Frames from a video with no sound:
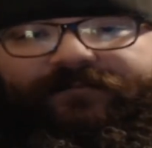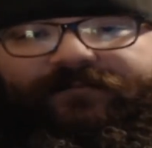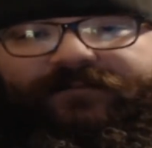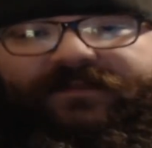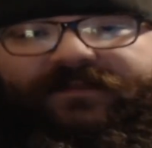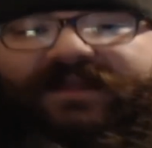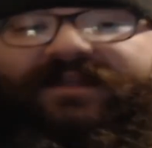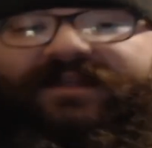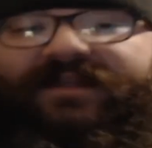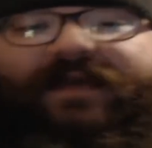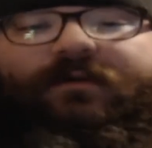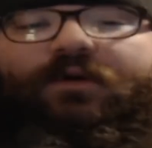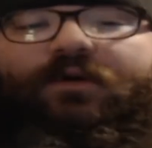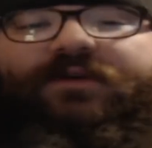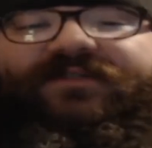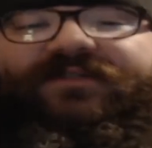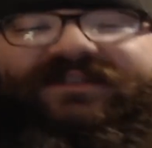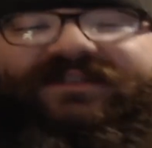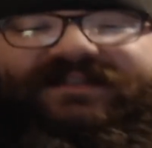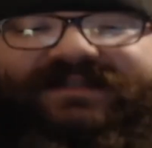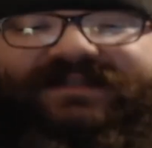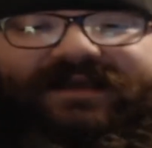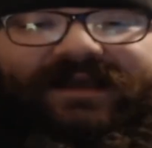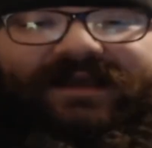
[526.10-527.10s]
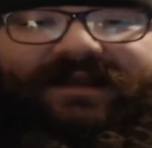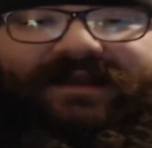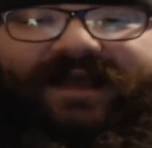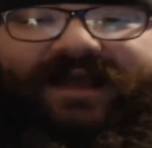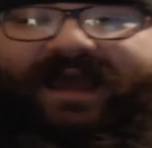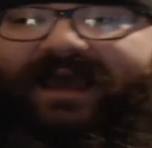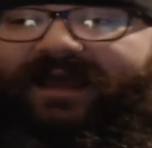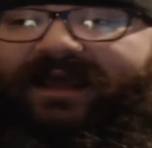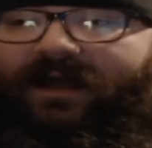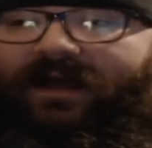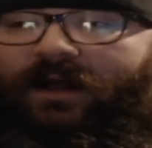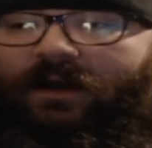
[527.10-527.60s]
The same goes for
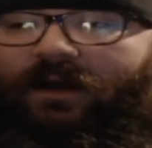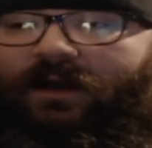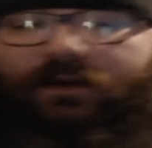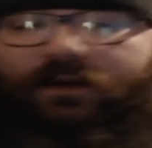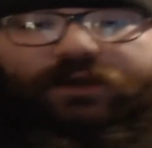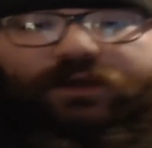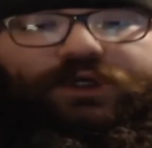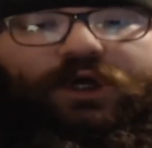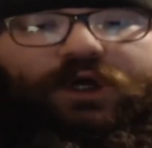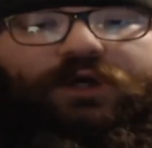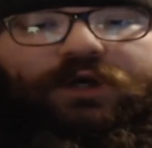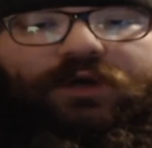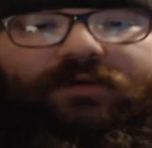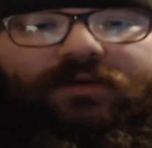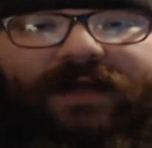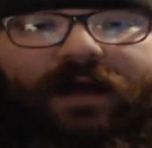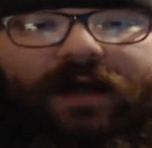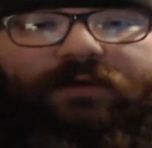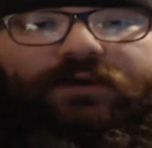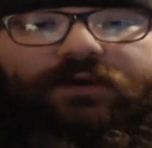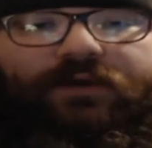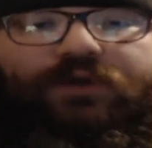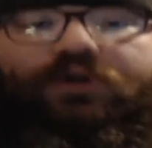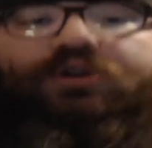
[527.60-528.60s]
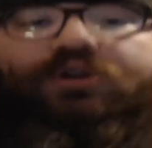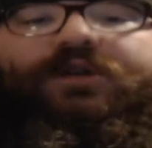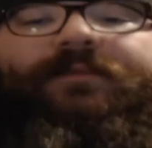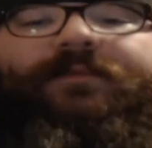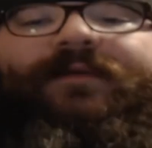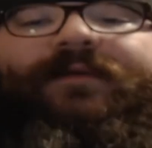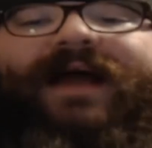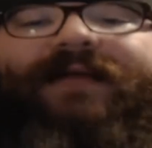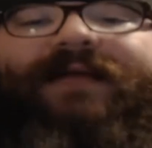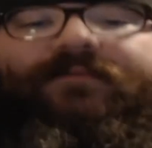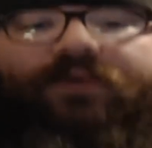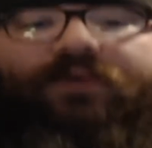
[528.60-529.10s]
TNA, Lucha Underground, New
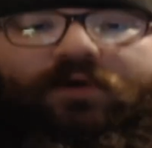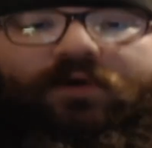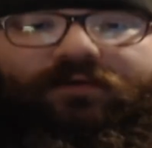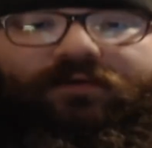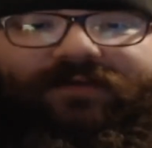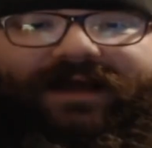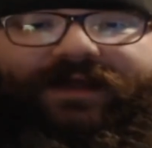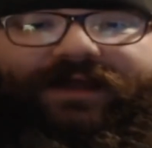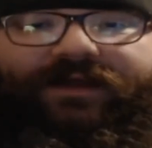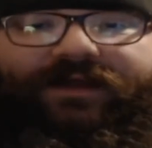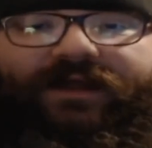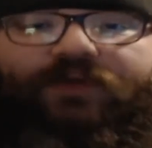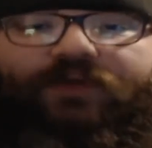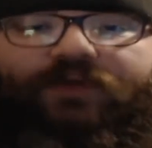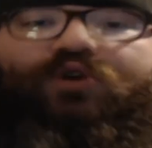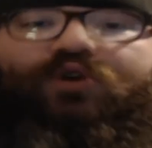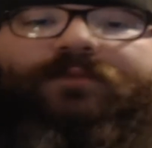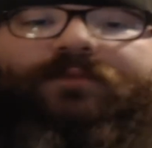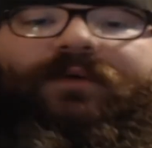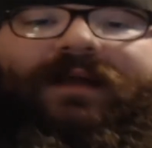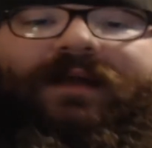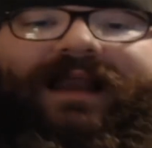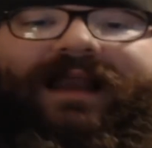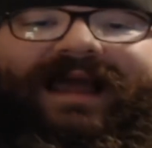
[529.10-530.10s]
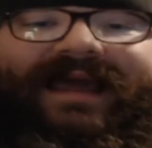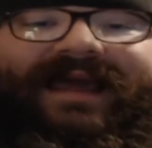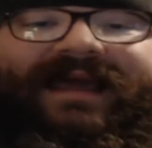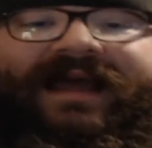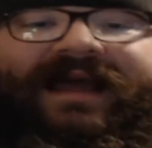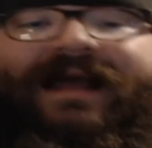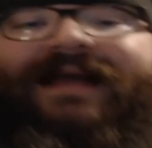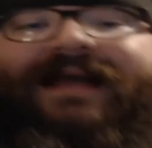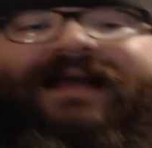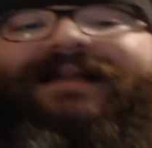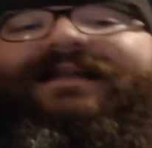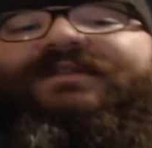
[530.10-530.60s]
Japan Pro Wrestling, AAA,
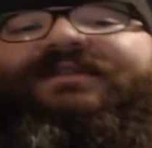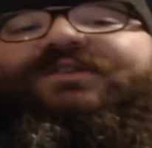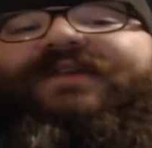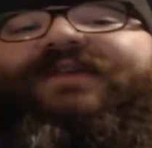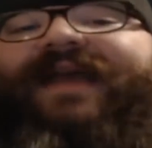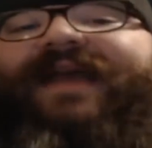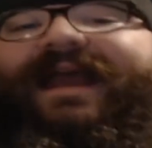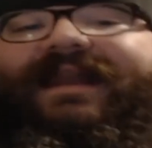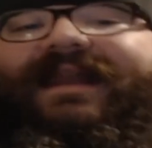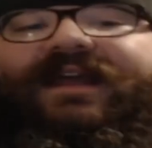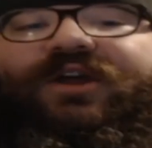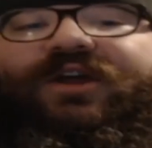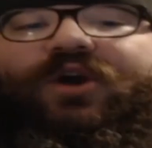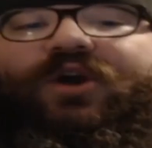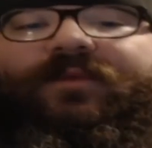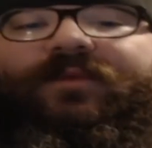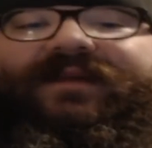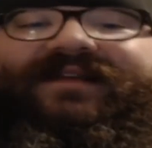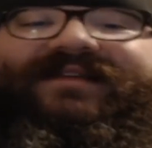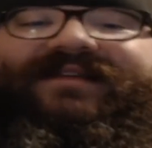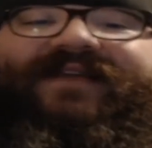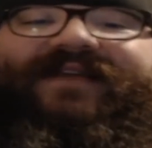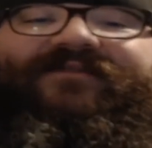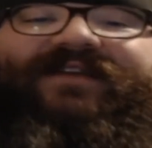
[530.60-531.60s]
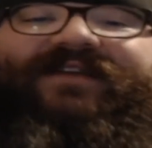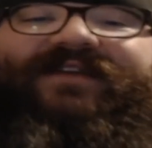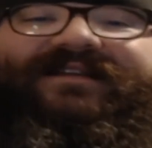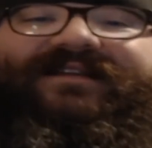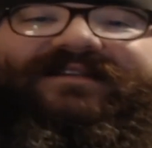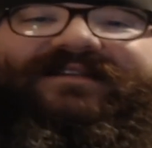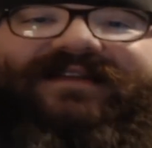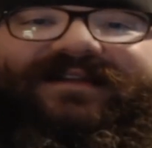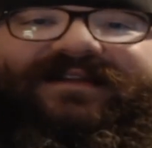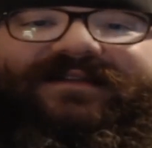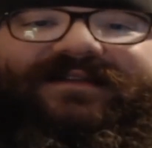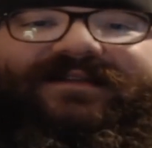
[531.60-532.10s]
literally any company that's ever
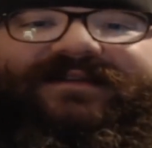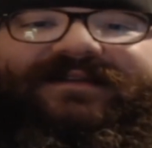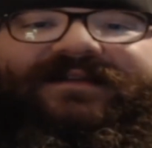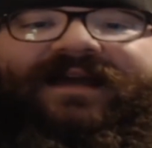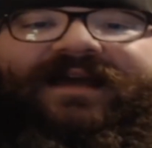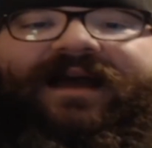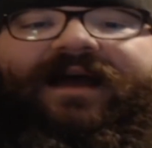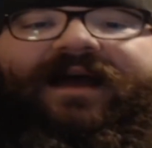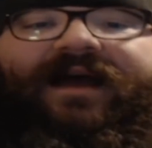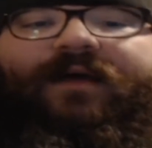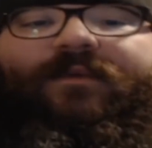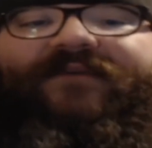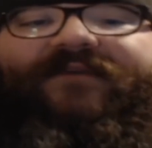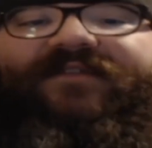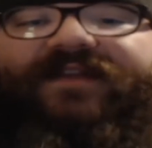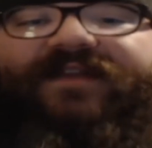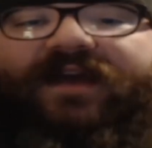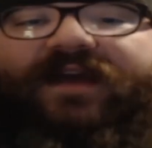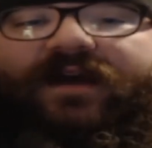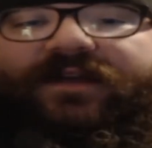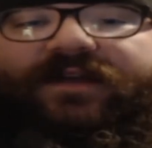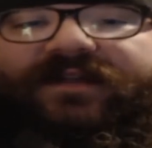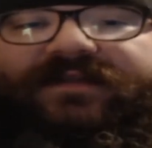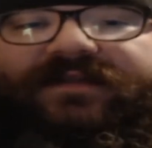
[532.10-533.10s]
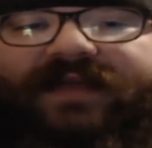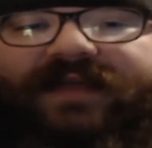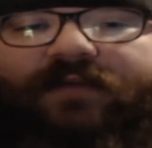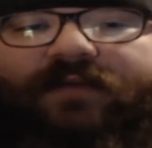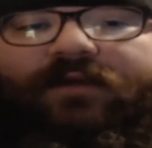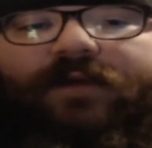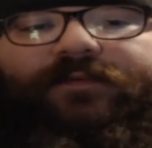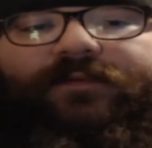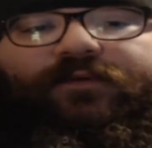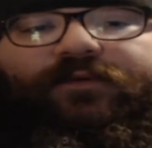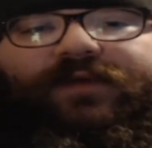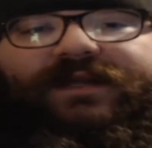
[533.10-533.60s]
existed, whether they are still
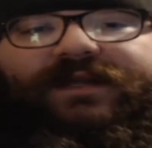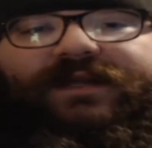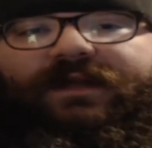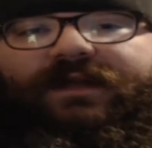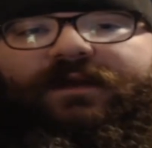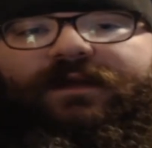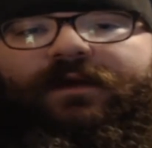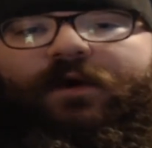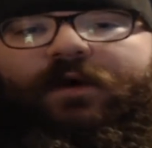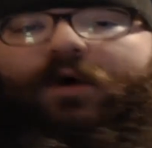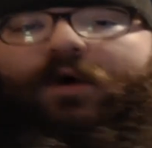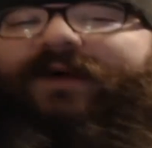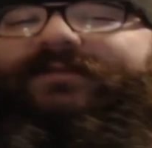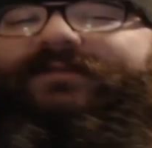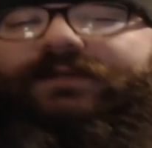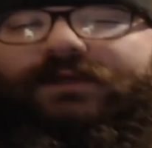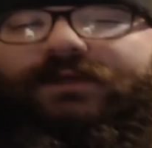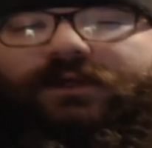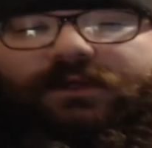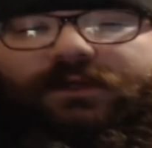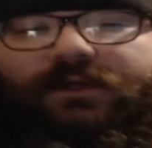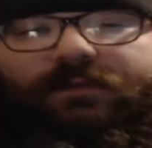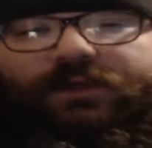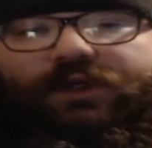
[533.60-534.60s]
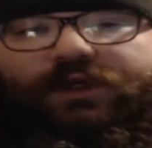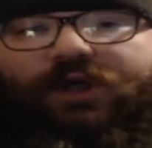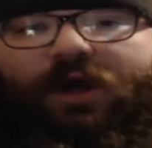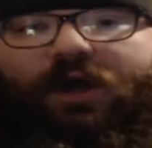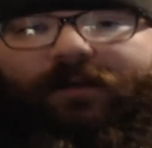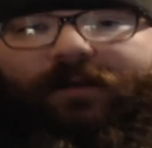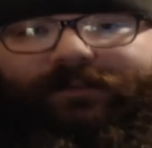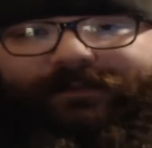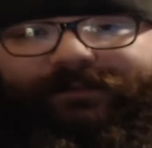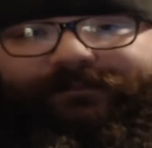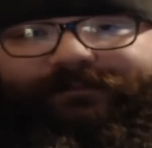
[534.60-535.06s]
operating or have shut up shop.